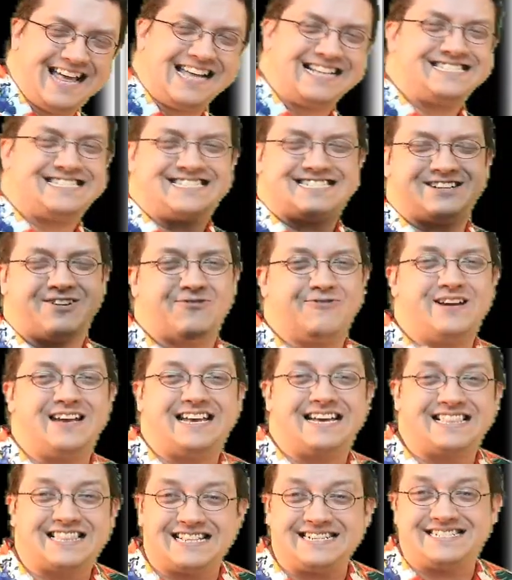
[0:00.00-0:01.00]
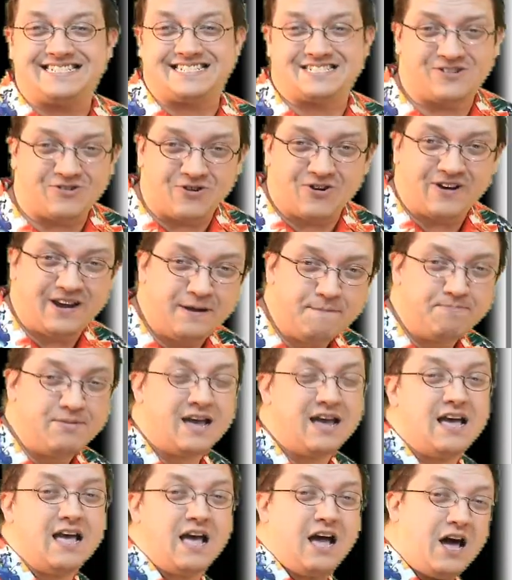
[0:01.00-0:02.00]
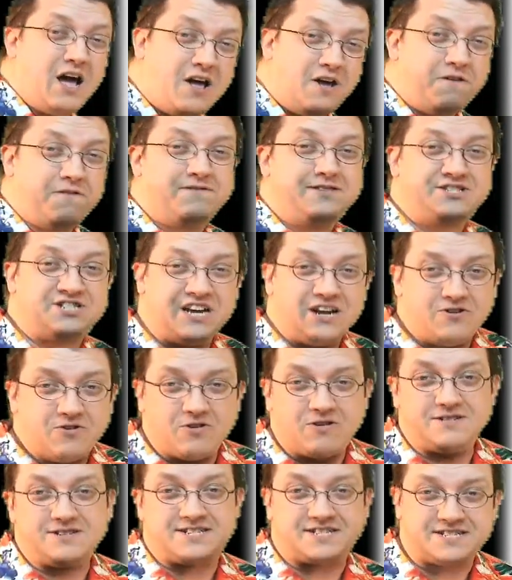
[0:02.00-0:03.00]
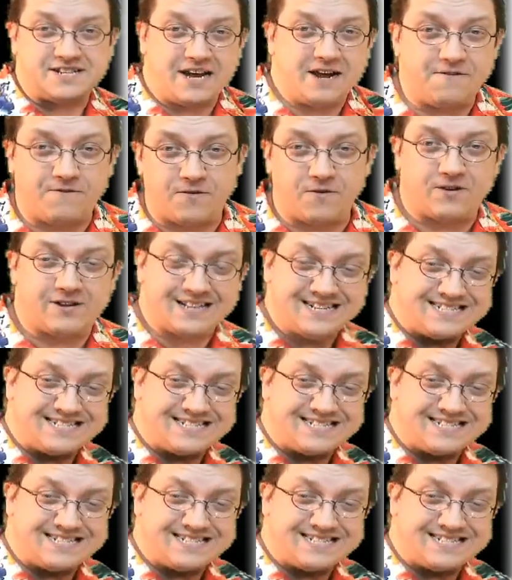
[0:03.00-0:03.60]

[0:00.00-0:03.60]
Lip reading: And so we get the story of General Cypher.